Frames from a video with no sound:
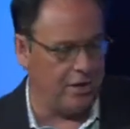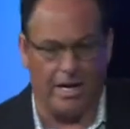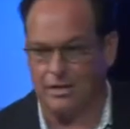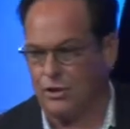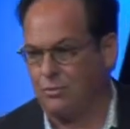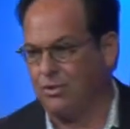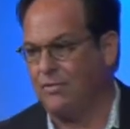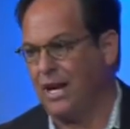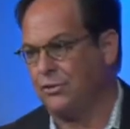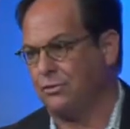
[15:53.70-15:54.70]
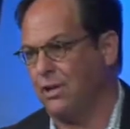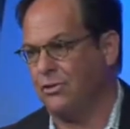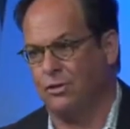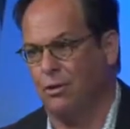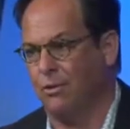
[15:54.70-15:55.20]
line. Let's run faster, not
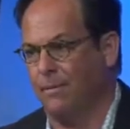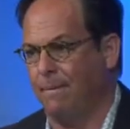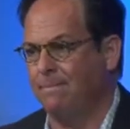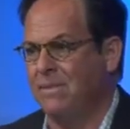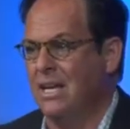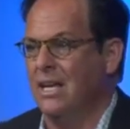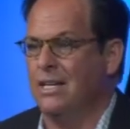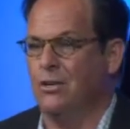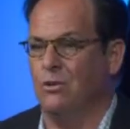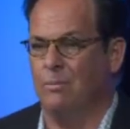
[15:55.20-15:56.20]
slower. You know,